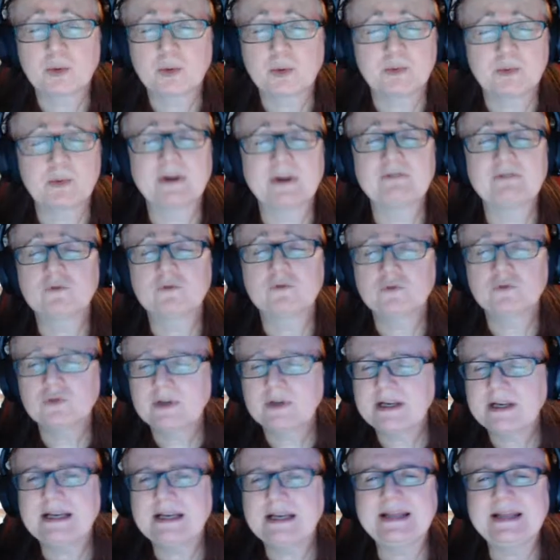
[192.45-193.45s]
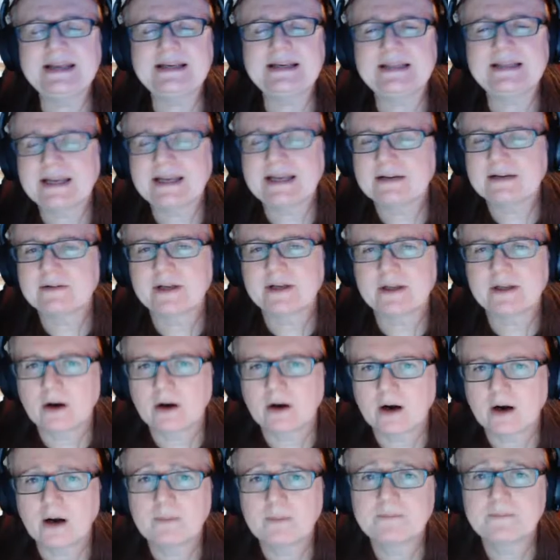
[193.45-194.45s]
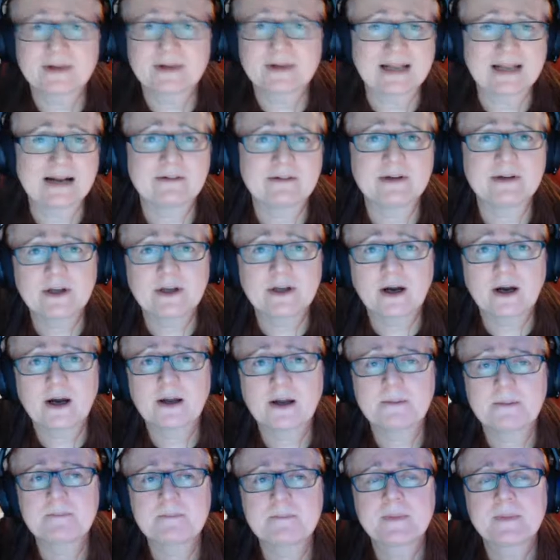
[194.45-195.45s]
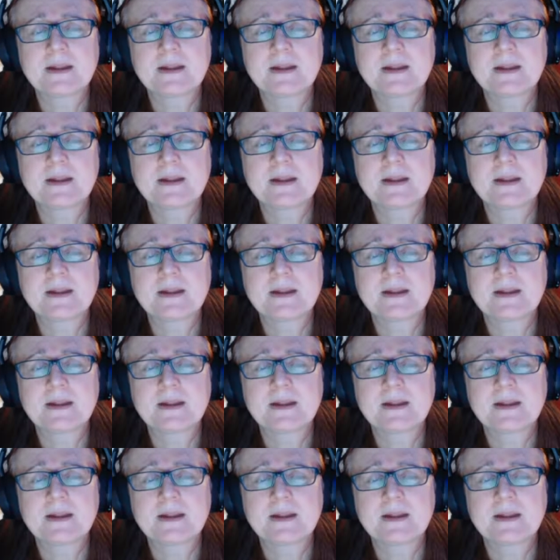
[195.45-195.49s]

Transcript: we were really gearing up for GabbyCon.